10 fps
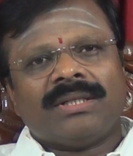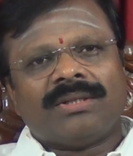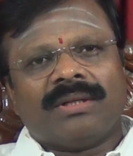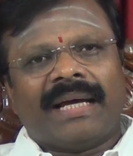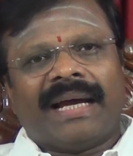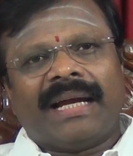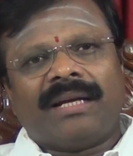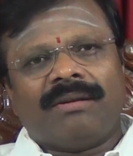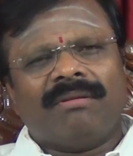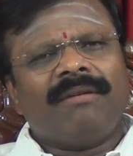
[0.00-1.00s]
So
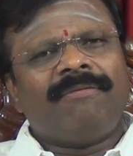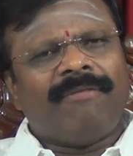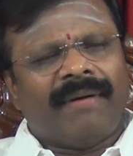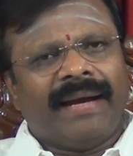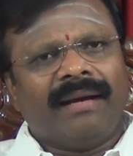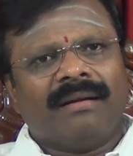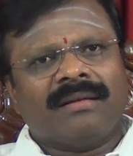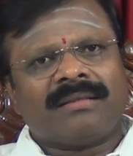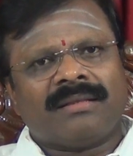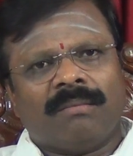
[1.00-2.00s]
that you will
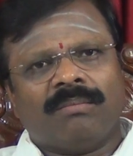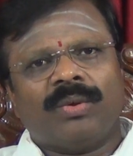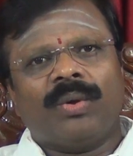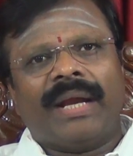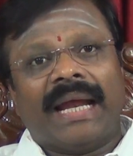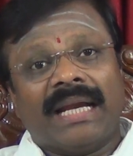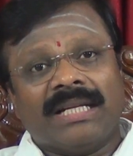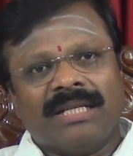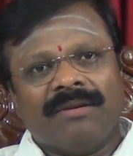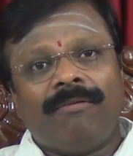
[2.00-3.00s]
find some good
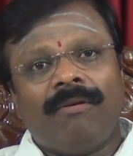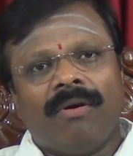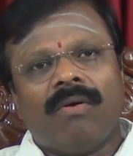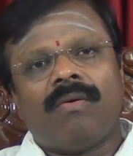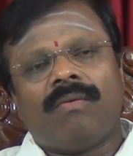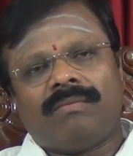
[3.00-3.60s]
energy flow.